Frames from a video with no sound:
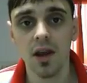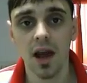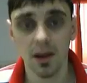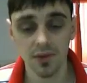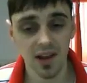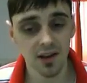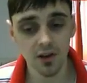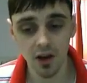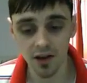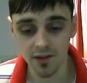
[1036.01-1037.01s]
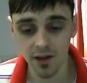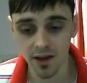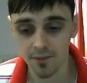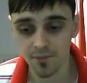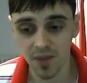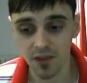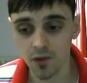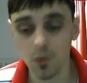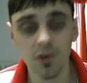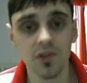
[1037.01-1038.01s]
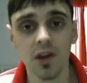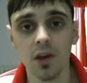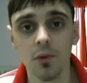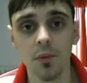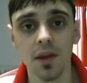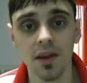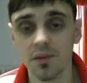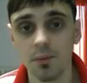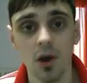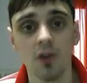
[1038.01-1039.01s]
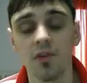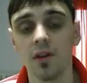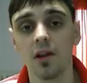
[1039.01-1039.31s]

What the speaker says: And I'm telling you guys, if you want to sign up with me, that's perfect.